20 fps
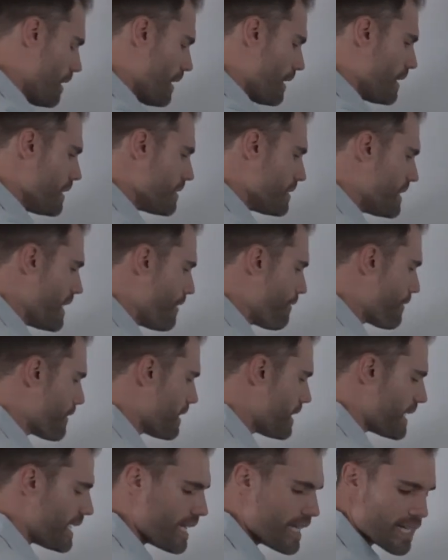is
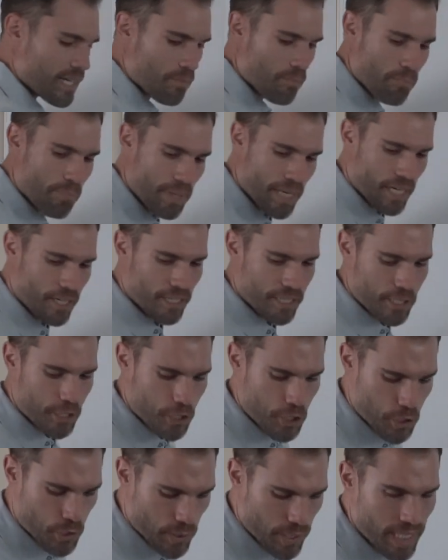definitely in a bearish
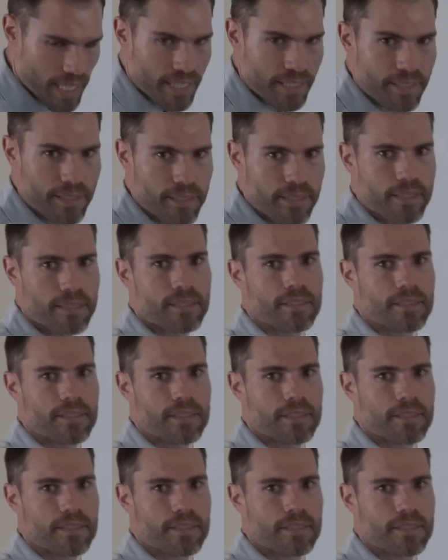trend,